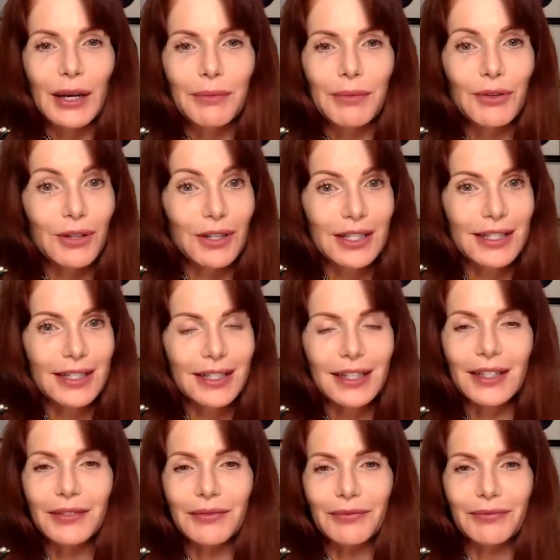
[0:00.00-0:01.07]
Patricia
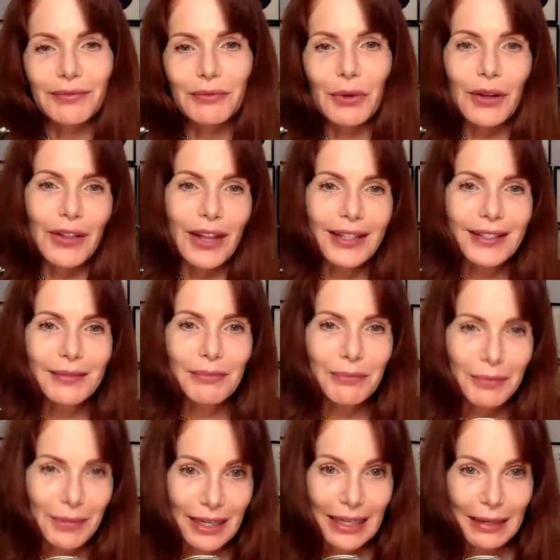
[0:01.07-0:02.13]
Steere. Well, that's
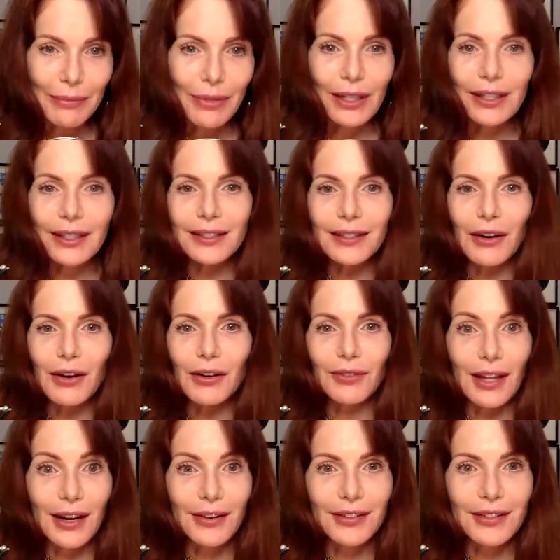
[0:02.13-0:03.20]
me, but it's called
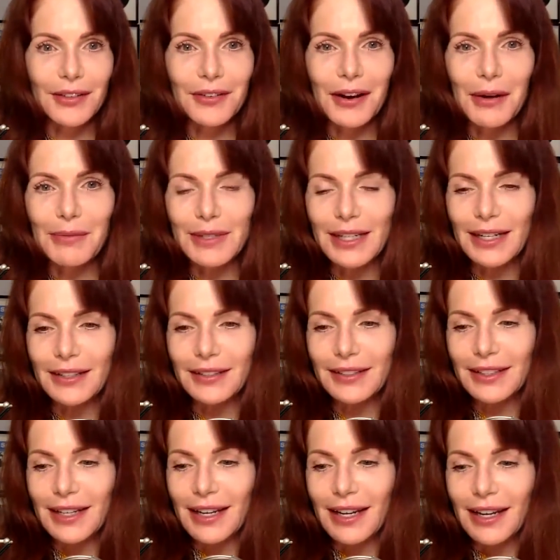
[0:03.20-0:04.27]
Flat Earth and Other Hot
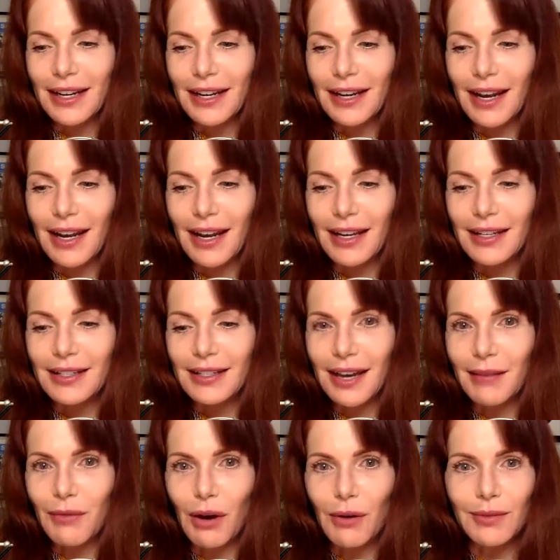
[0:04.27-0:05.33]
Potatoes. And
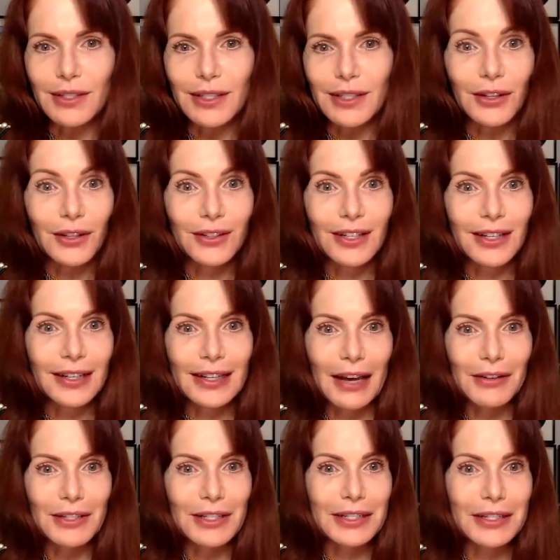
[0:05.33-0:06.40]
I'm almost at
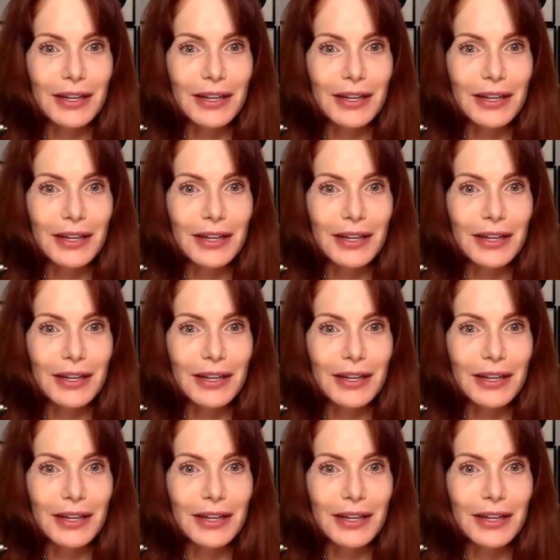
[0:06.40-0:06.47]
13,000